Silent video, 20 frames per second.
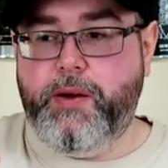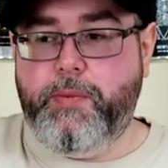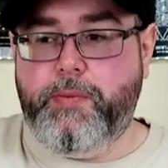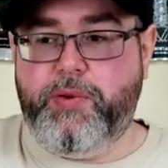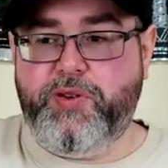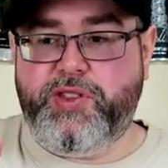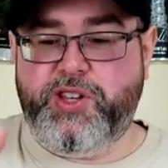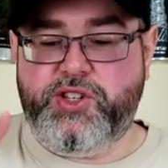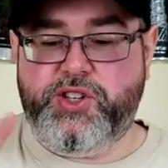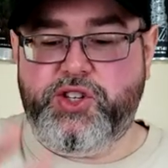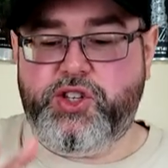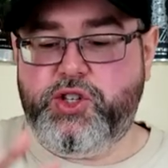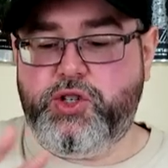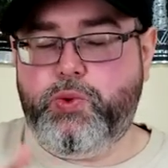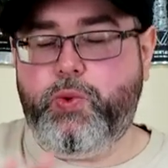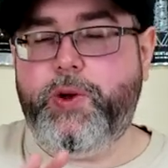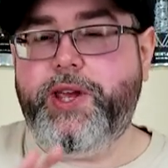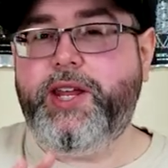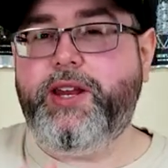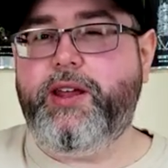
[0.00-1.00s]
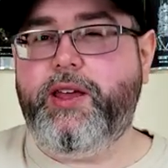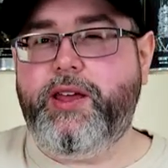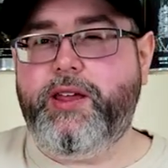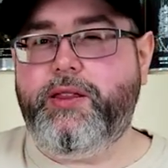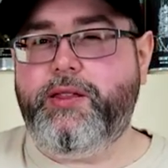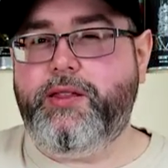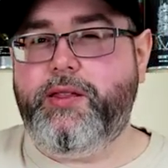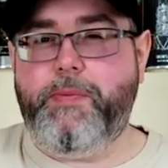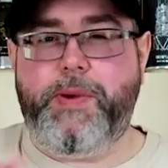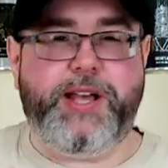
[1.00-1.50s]
but this is sweet
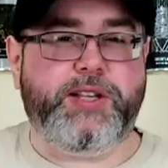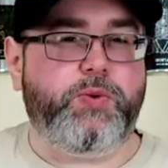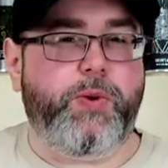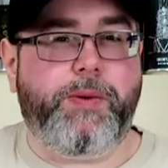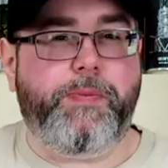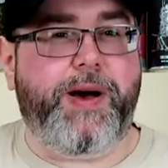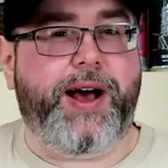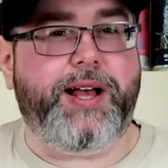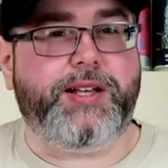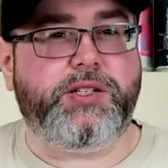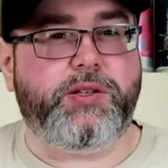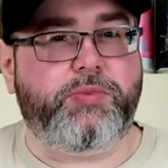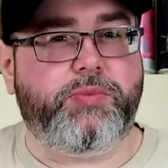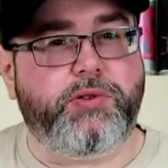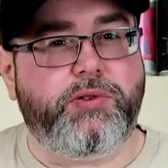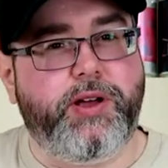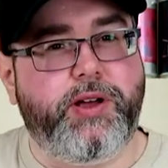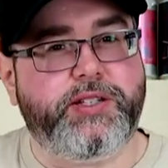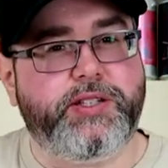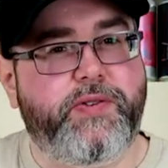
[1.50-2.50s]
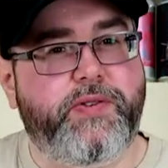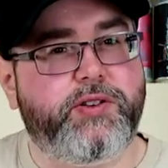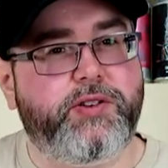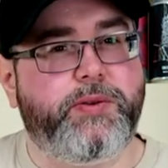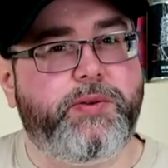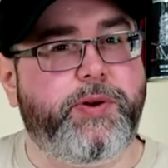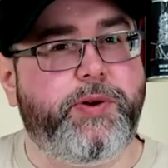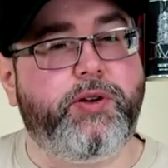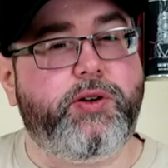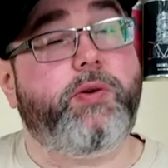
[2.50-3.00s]
in the best way possible as far as
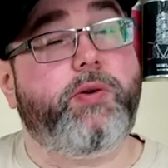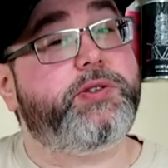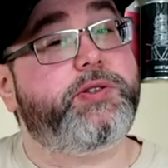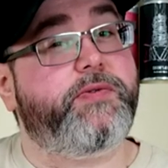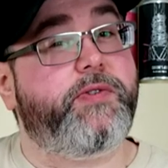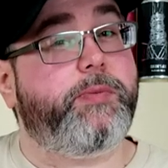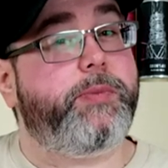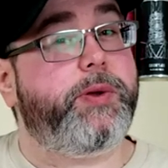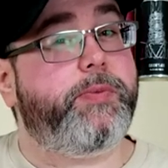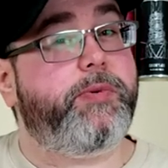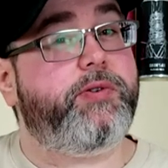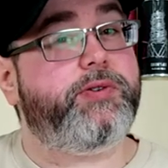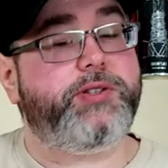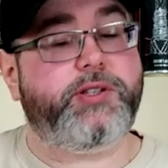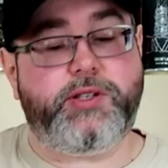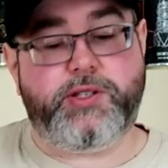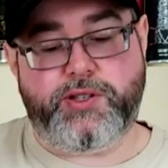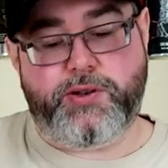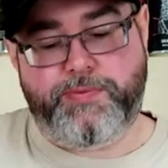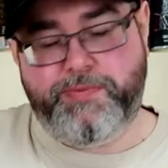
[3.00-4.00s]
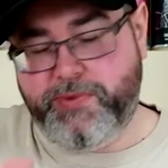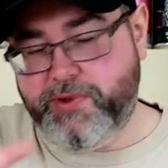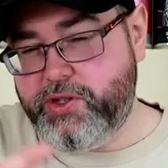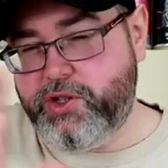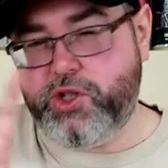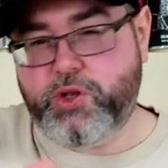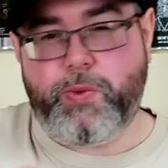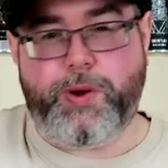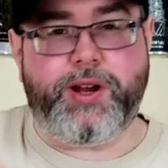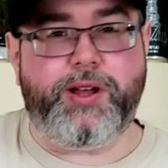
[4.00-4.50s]
a beer goes for me personally. So
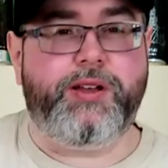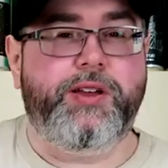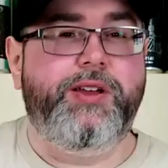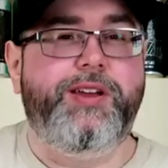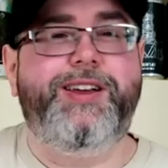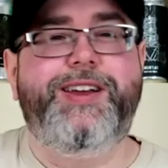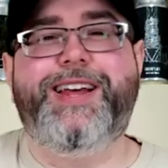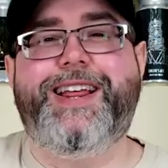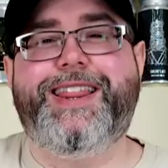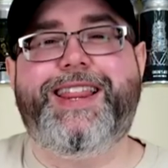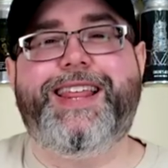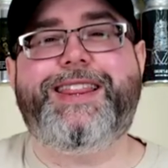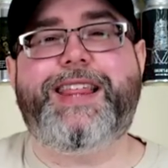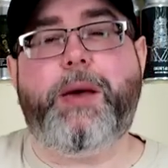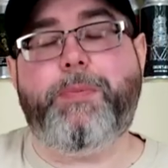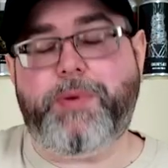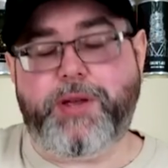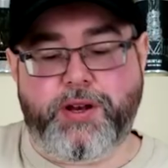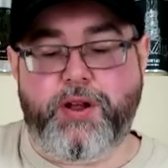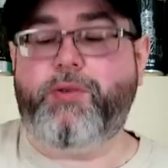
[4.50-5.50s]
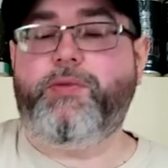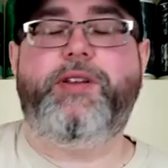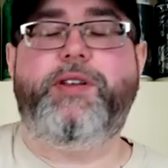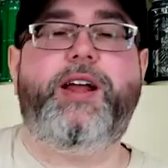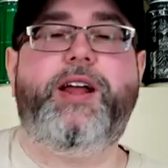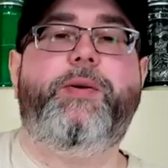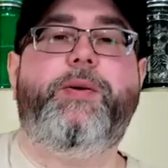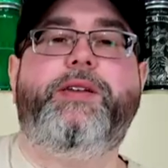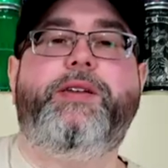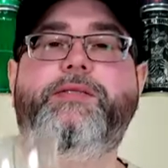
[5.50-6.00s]
just want to let that be known.
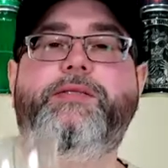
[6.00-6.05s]
Anyway,